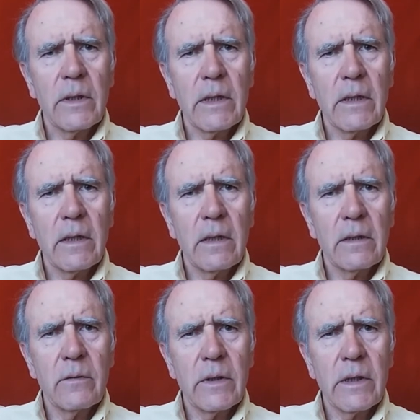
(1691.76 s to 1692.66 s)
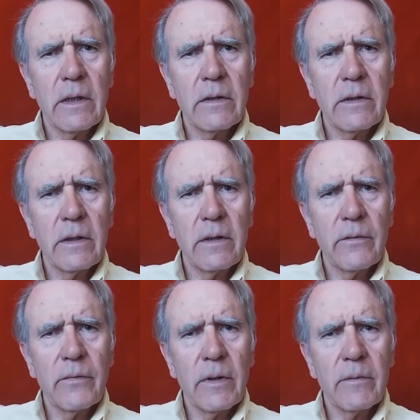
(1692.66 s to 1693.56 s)
We can still
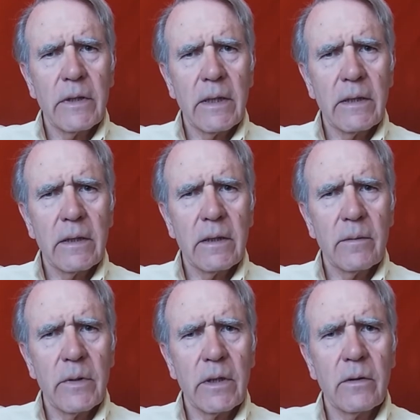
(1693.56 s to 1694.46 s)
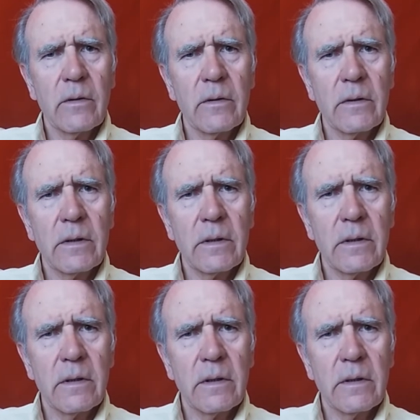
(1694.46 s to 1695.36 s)
affirm that because
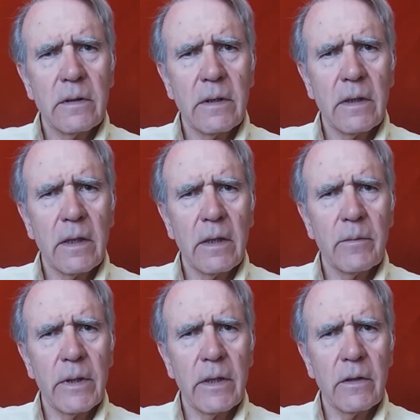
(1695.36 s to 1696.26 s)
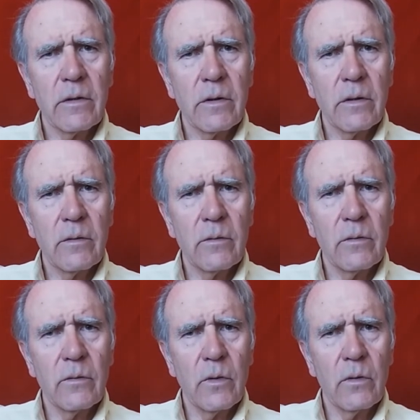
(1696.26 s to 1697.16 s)
there are beings
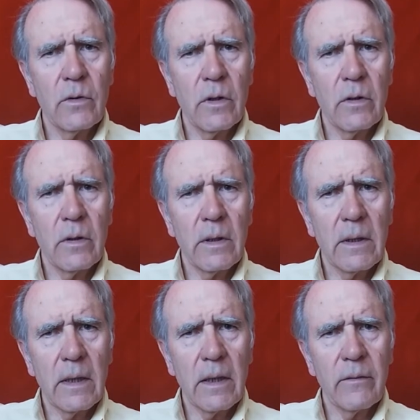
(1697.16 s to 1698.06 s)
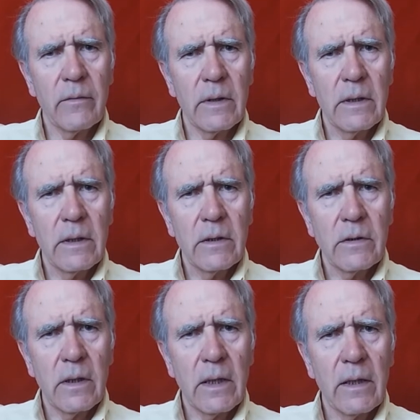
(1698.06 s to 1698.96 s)
who know have
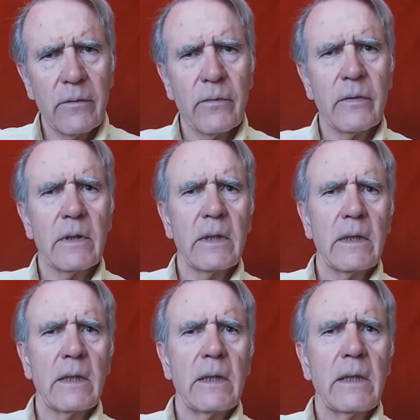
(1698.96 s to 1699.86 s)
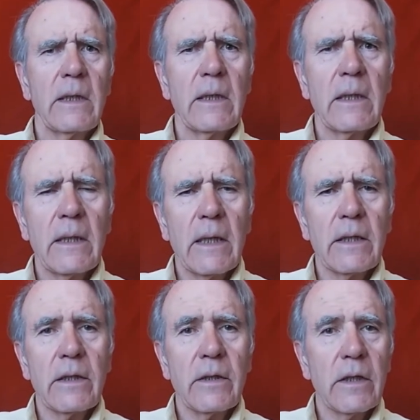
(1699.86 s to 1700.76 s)
the life,
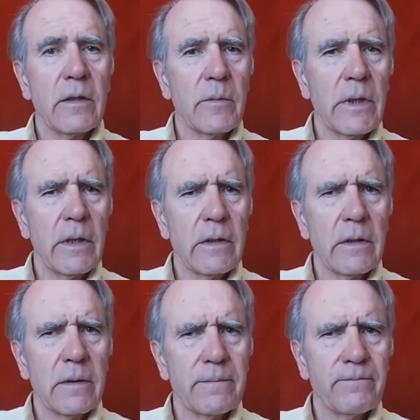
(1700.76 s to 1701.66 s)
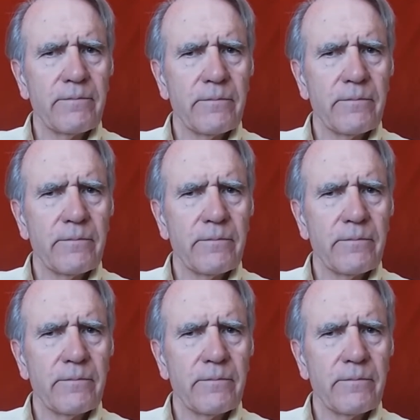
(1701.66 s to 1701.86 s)
like inner beings.